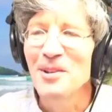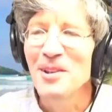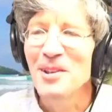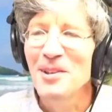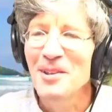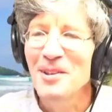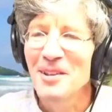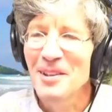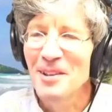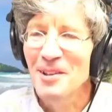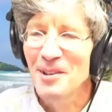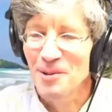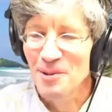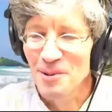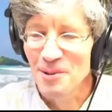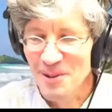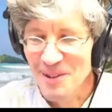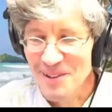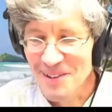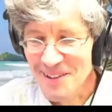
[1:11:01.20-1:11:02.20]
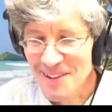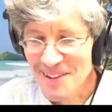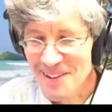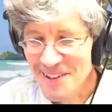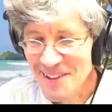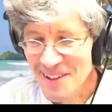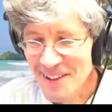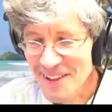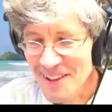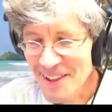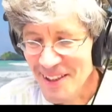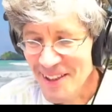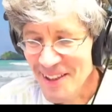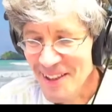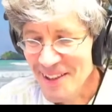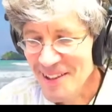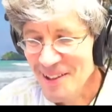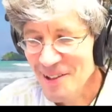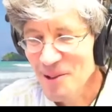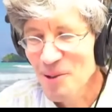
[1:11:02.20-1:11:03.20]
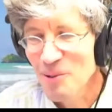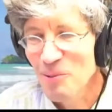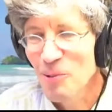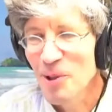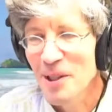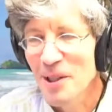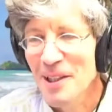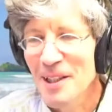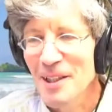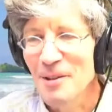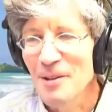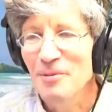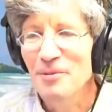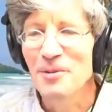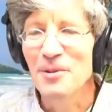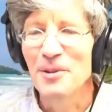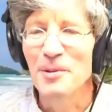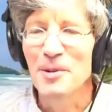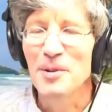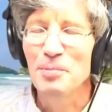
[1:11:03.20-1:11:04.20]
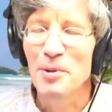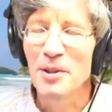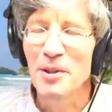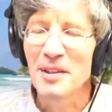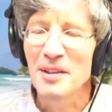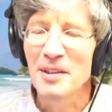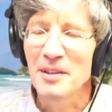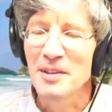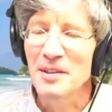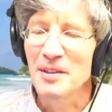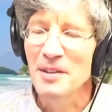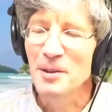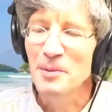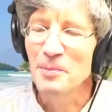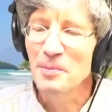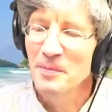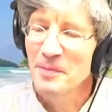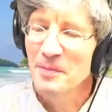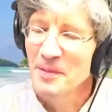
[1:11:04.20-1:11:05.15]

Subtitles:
hot and cold. And it's just like, yeah, that's a good workout for a sprinkler system.